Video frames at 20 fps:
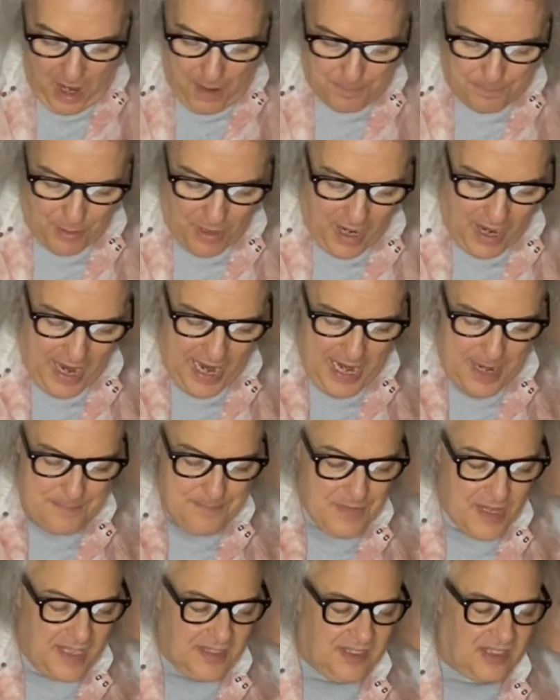by
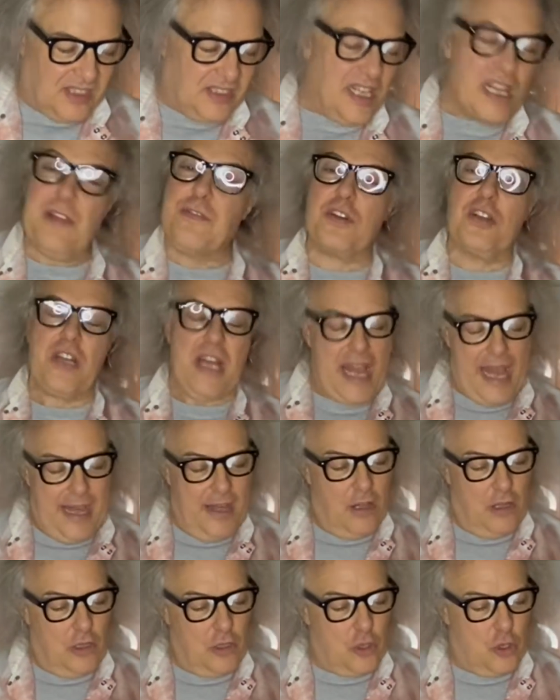Steven
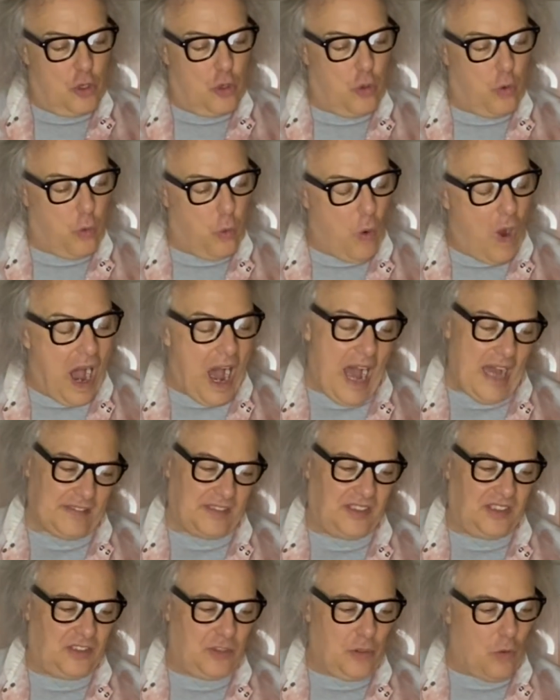L.
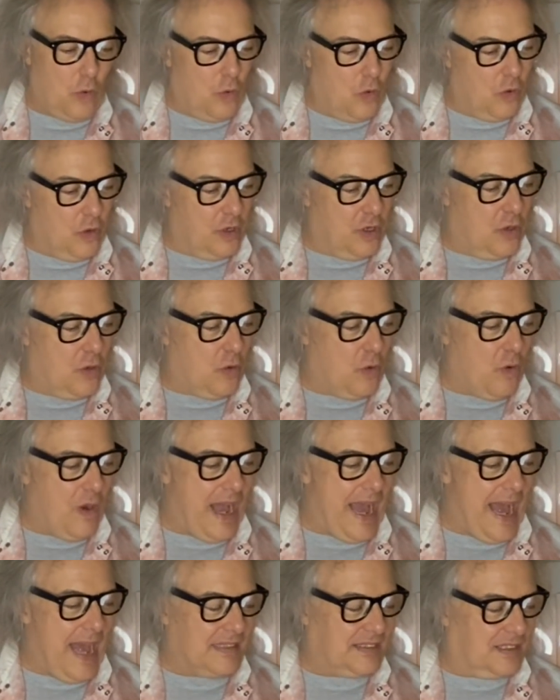Kwast, or
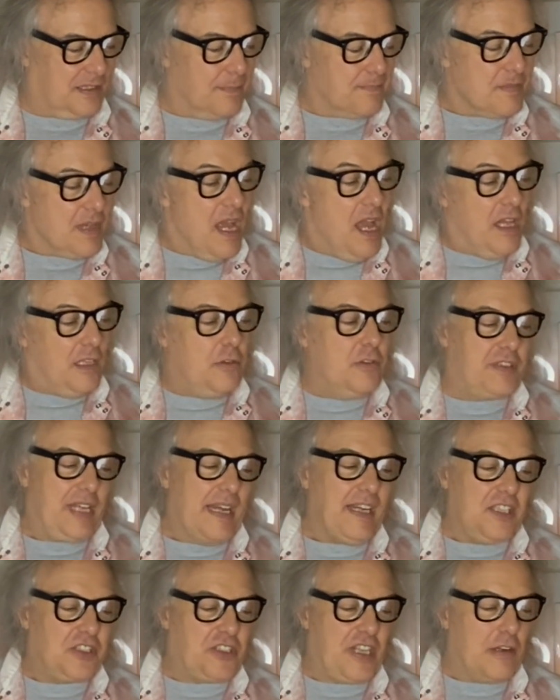Kwast,
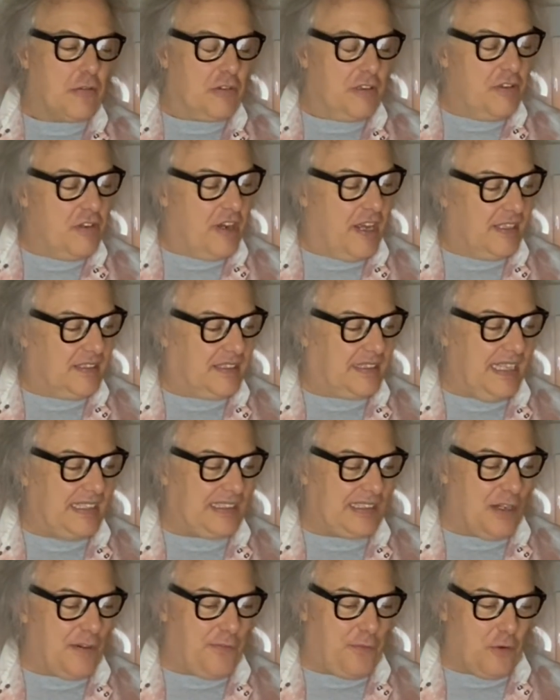Lieutenant General, United
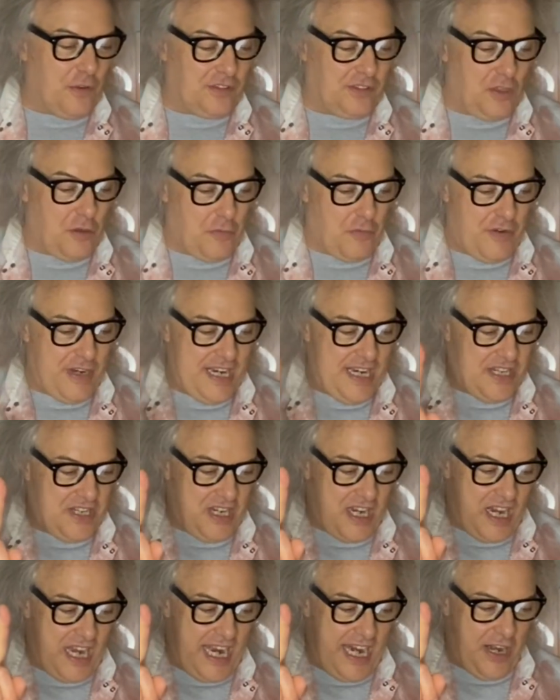States Air Force,
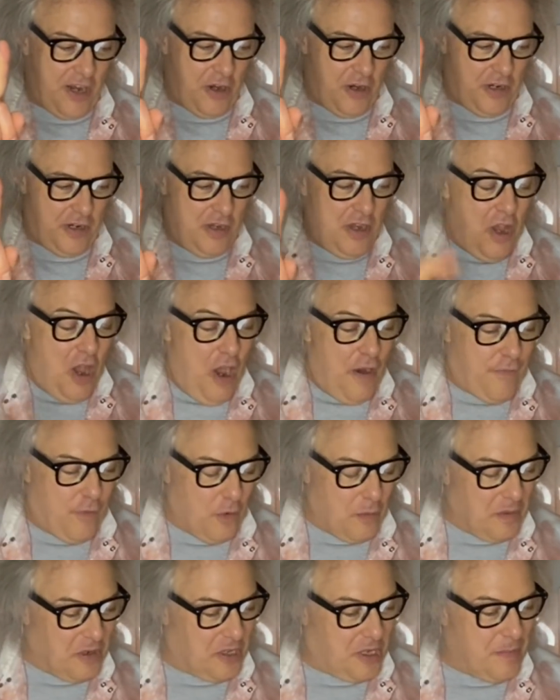retired.
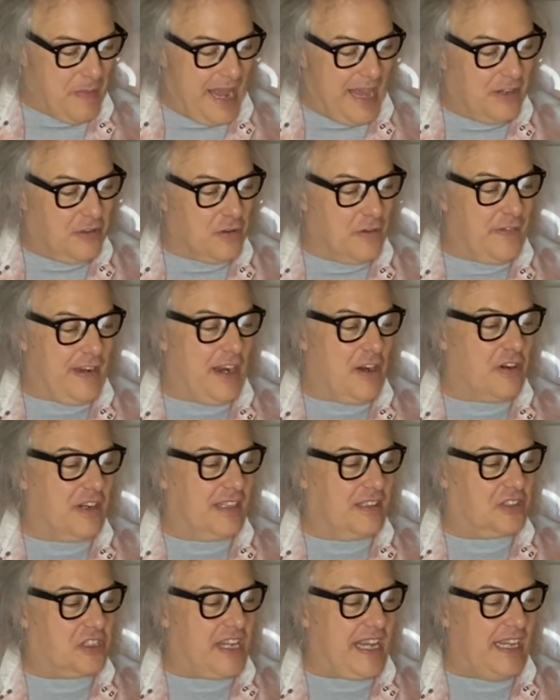Former commander of Air
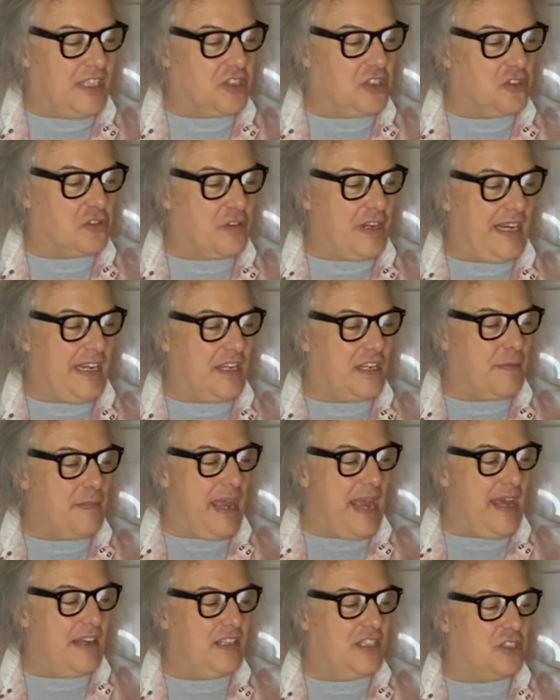Education Training
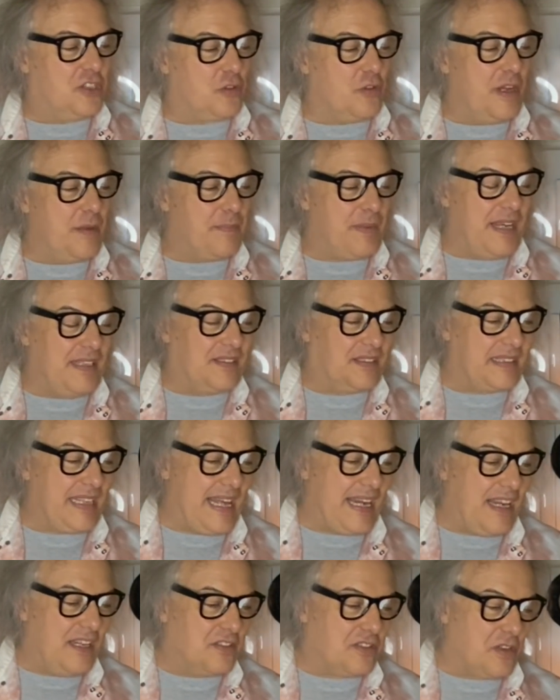Command at Joint Base
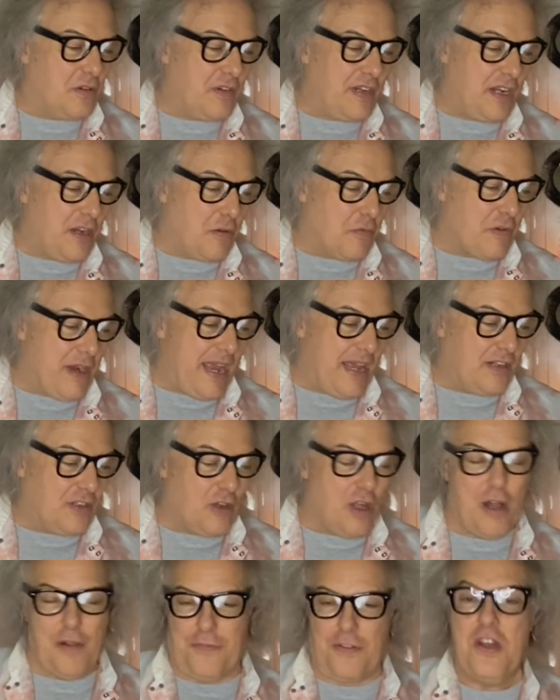San Antonio
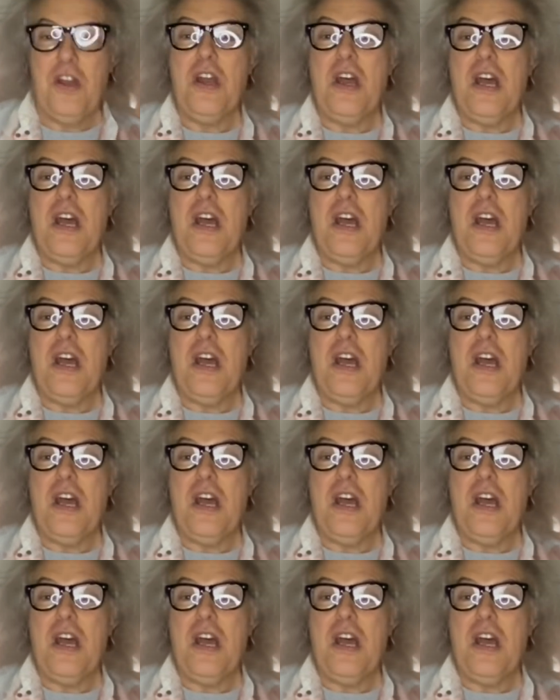Randolph,